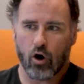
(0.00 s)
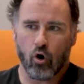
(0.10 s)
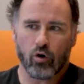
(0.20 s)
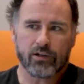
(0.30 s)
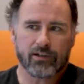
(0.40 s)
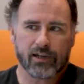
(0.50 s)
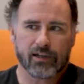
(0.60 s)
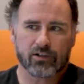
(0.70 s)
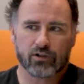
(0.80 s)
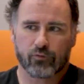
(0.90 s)
all it
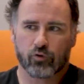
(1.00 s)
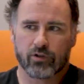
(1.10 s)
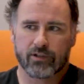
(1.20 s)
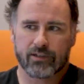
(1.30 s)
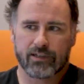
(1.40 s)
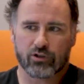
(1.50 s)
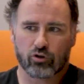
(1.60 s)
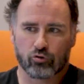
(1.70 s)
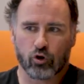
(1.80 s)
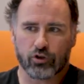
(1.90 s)
takes is for a
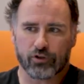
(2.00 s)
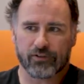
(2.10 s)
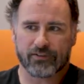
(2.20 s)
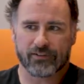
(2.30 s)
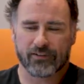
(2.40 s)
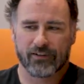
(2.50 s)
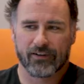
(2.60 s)
disgruntled